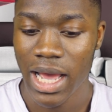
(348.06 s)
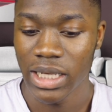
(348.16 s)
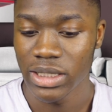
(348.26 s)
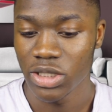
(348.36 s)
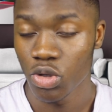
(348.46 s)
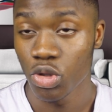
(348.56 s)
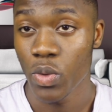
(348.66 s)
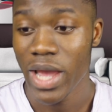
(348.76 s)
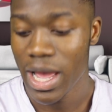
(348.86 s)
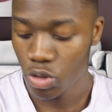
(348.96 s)
as you know,
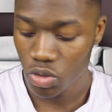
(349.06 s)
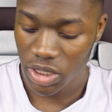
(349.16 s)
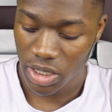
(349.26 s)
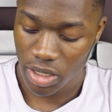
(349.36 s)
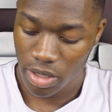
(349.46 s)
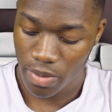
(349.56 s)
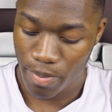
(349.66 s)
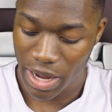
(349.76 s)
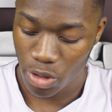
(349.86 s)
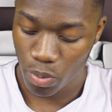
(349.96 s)
the way I use it
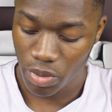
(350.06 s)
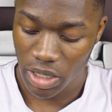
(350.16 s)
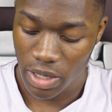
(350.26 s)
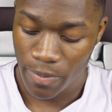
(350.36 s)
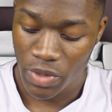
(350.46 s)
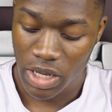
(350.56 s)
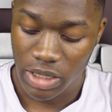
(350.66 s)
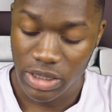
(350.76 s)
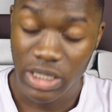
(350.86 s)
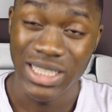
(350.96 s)
might not be
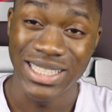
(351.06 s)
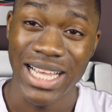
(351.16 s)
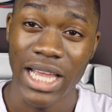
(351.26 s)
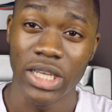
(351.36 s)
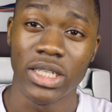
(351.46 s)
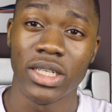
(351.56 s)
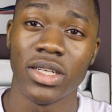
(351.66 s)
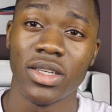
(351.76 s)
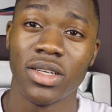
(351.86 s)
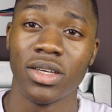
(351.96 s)
the desired
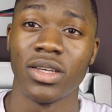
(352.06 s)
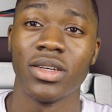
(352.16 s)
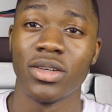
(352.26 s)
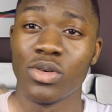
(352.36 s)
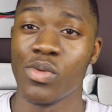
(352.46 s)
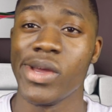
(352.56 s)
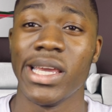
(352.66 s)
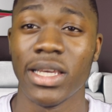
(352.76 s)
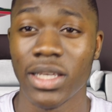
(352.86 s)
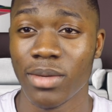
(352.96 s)

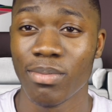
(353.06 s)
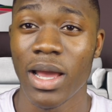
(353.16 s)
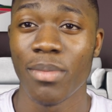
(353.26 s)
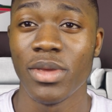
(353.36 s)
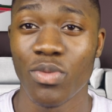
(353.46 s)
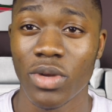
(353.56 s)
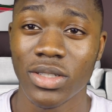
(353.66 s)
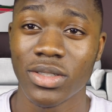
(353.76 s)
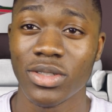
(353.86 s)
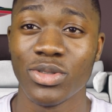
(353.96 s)
way it might be
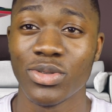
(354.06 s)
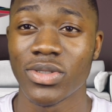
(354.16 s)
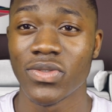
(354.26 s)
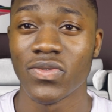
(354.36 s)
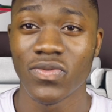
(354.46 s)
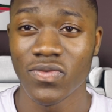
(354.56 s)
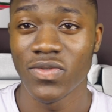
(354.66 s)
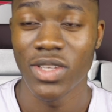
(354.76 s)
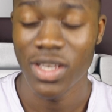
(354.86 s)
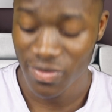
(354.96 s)
wanted to use.
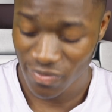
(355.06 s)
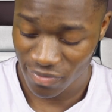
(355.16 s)
Yeah.